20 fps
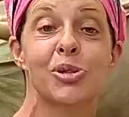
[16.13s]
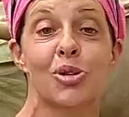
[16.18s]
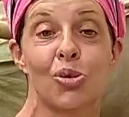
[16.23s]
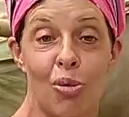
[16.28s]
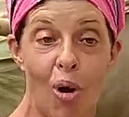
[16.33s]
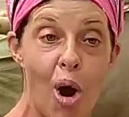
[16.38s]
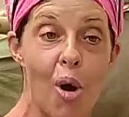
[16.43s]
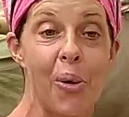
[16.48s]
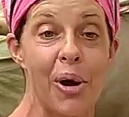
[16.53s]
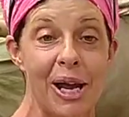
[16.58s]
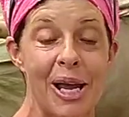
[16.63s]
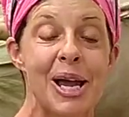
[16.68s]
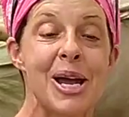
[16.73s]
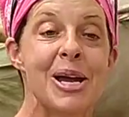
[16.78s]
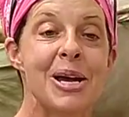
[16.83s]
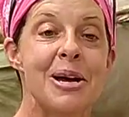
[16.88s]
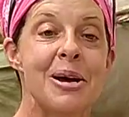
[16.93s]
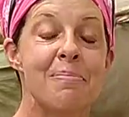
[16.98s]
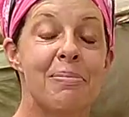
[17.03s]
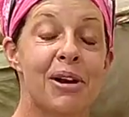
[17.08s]
growing.
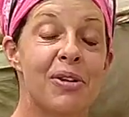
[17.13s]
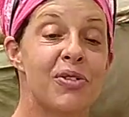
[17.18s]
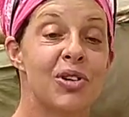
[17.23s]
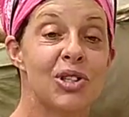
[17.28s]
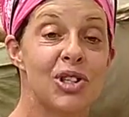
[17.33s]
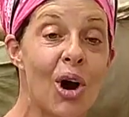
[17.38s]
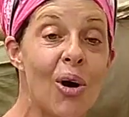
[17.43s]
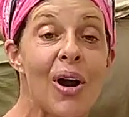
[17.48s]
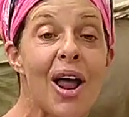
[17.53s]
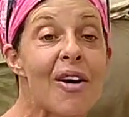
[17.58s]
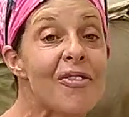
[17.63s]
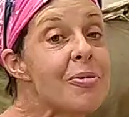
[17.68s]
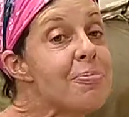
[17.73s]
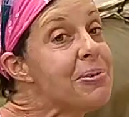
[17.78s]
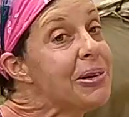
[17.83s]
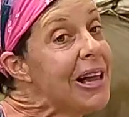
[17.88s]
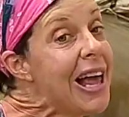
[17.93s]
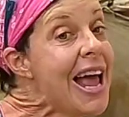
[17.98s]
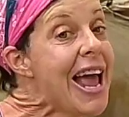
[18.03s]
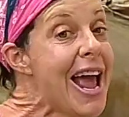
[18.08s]
But if you don't have a
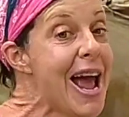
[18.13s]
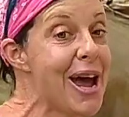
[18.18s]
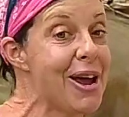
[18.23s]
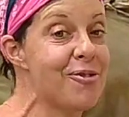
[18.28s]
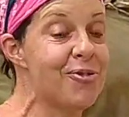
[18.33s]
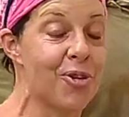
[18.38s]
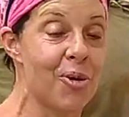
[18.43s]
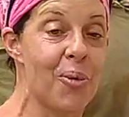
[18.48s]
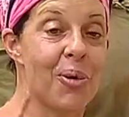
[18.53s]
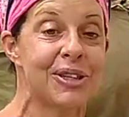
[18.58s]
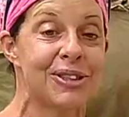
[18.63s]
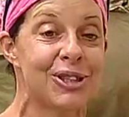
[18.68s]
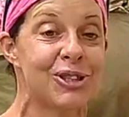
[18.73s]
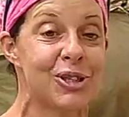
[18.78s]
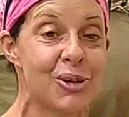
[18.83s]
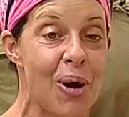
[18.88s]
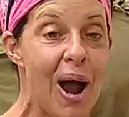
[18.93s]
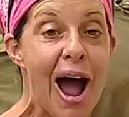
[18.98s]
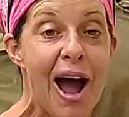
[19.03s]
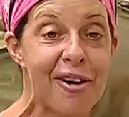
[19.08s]
plan for what to
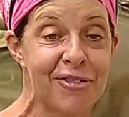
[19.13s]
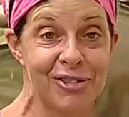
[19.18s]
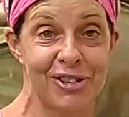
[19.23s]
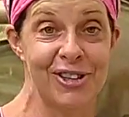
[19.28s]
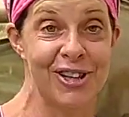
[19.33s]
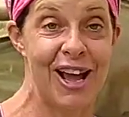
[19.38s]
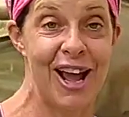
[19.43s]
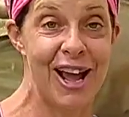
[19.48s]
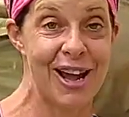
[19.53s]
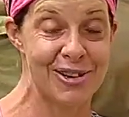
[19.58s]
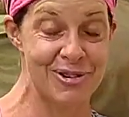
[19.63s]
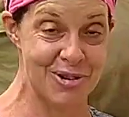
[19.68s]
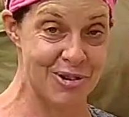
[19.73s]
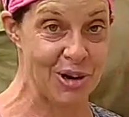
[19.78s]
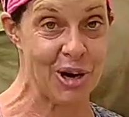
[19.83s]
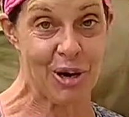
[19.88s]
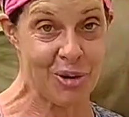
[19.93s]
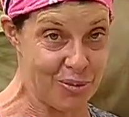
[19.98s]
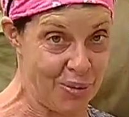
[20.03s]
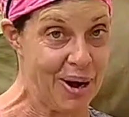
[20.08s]
do after that, you're
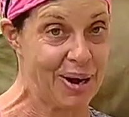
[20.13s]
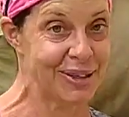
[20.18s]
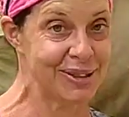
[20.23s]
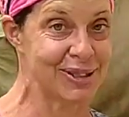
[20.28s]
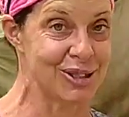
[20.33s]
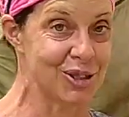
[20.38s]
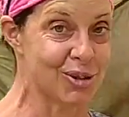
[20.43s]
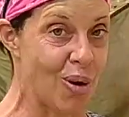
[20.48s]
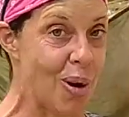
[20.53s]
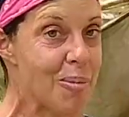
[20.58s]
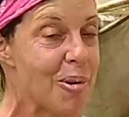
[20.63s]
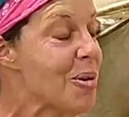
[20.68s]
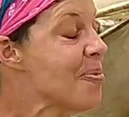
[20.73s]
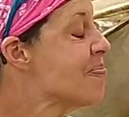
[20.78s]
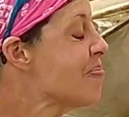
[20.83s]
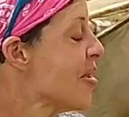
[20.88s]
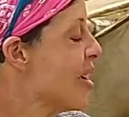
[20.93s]
going to run into trouble.